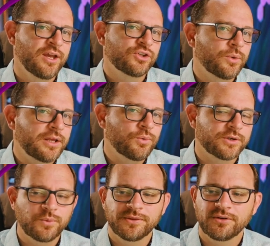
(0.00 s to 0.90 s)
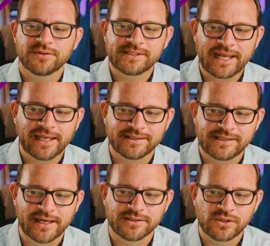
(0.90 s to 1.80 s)
So in other words, what they're saying is
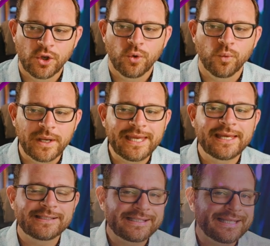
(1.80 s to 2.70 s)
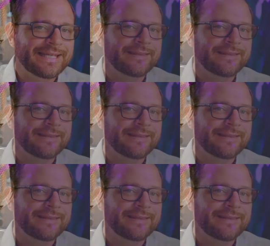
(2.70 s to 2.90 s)
this: we see the